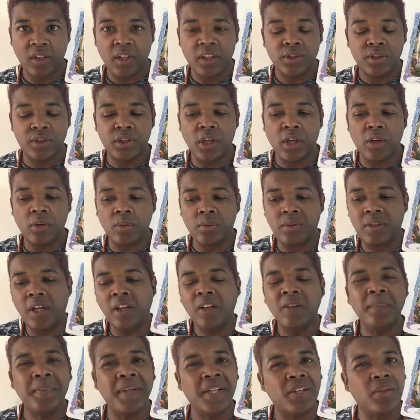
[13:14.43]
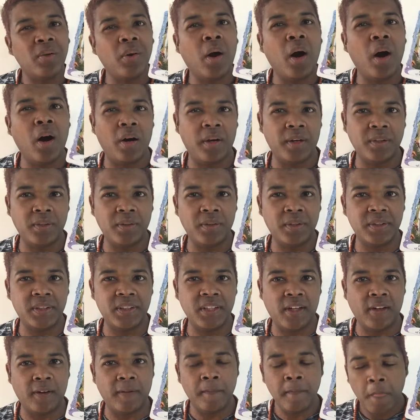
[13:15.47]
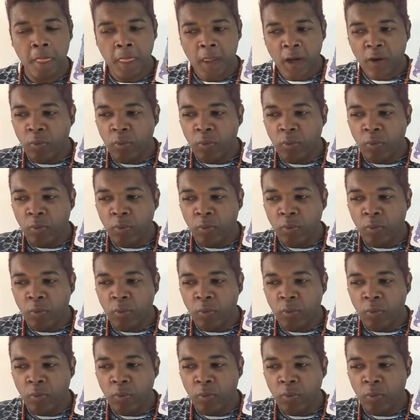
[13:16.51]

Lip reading: So don't be too hard on yourself.